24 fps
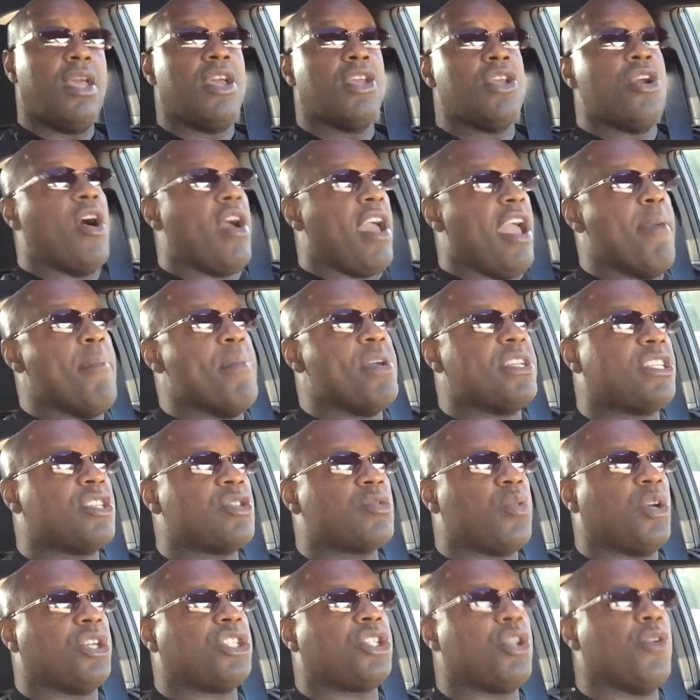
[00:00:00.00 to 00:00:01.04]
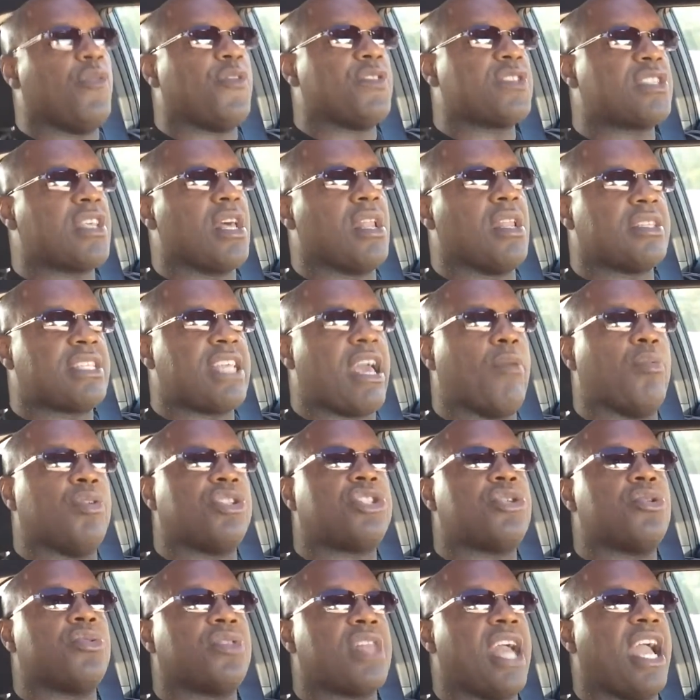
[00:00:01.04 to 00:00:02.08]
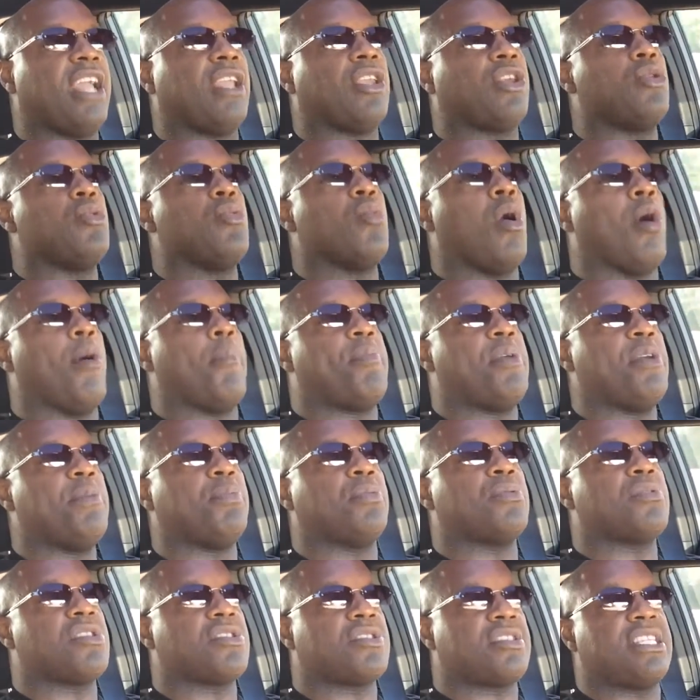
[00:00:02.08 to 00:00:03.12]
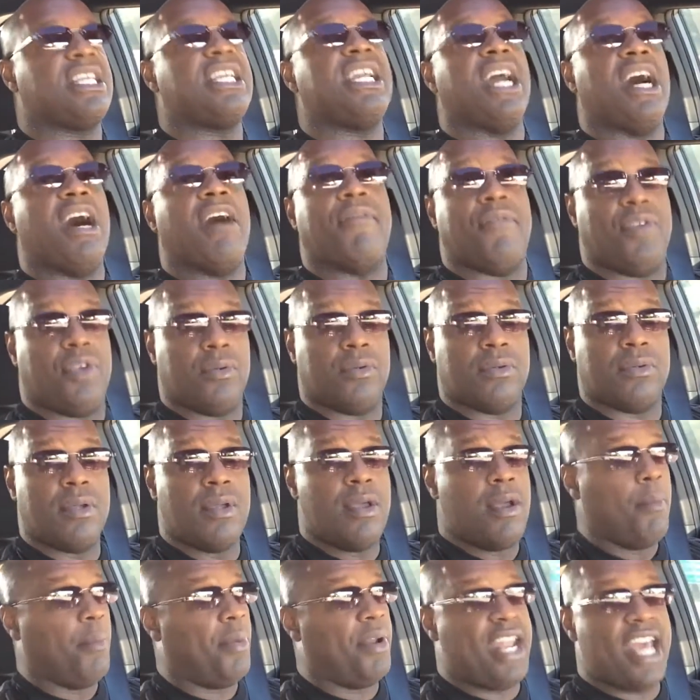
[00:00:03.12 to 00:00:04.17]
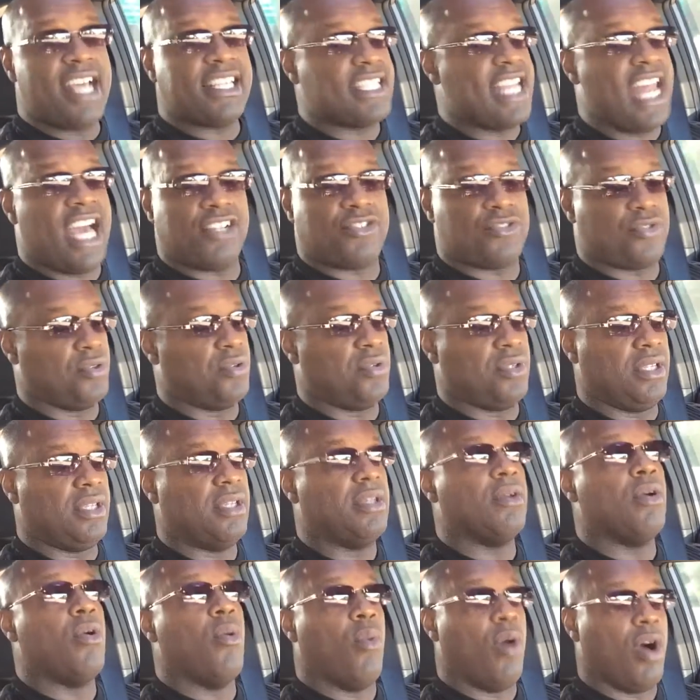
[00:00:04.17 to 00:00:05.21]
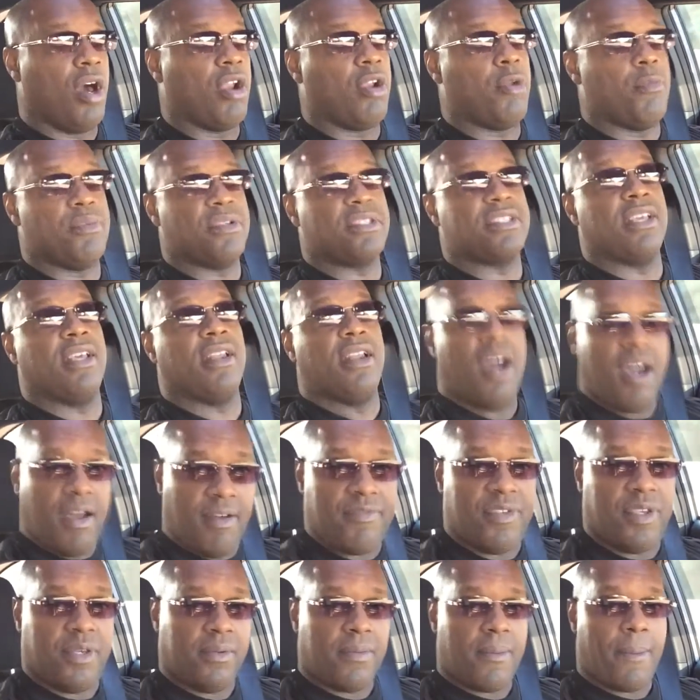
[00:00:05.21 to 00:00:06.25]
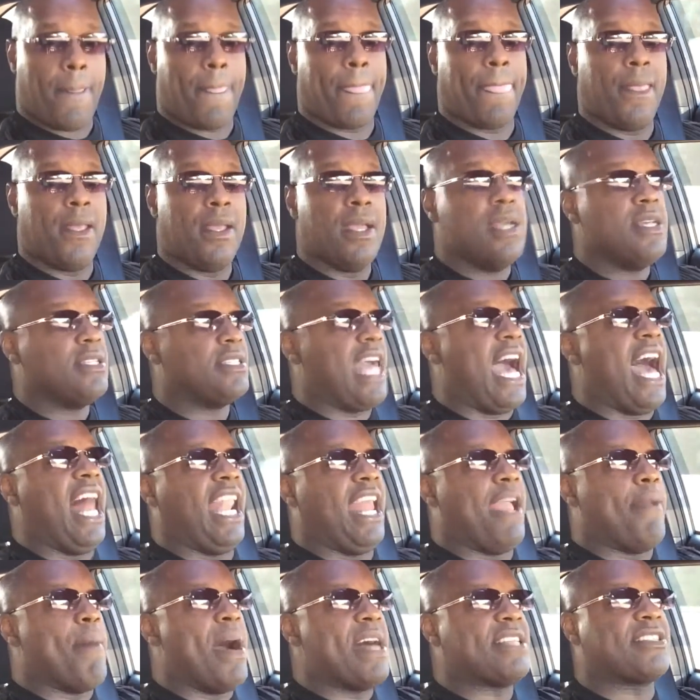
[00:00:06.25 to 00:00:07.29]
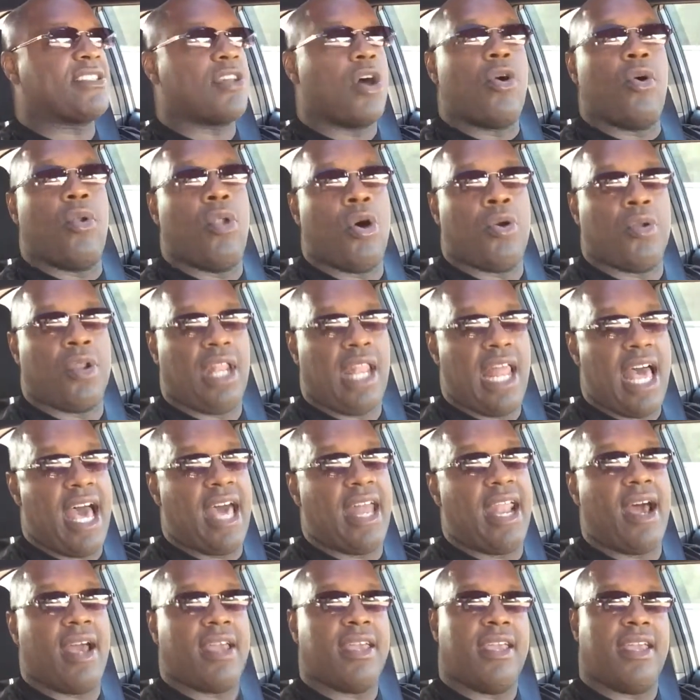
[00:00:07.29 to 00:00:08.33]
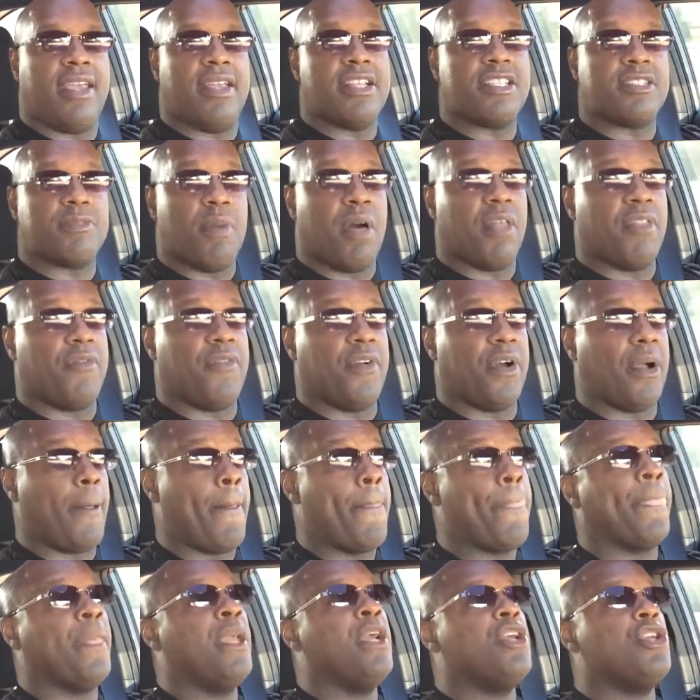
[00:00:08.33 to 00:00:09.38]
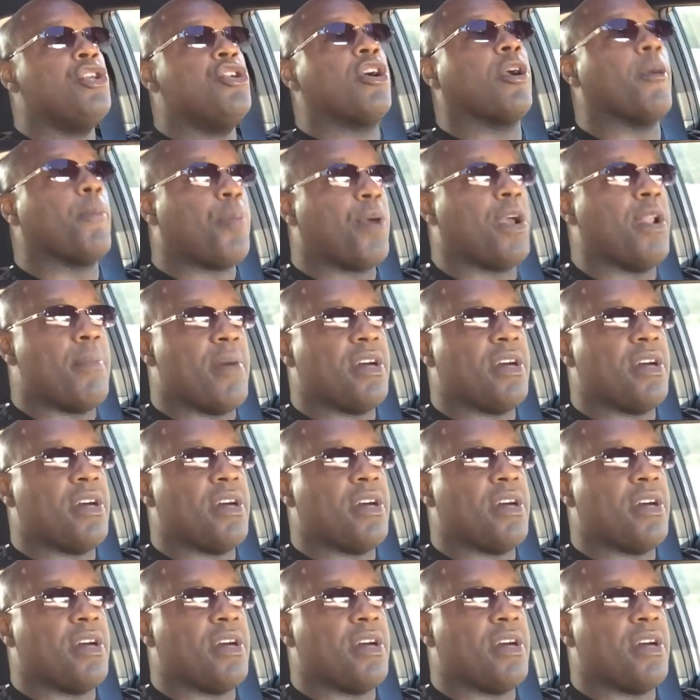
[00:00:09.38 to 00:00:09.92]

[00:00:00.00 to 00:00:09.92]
Your image is what you facilitate, what you think you want people to see of you. But that's not truly 100% of you. See, I lay my soul on the line out here in this motherfucker. You can pretty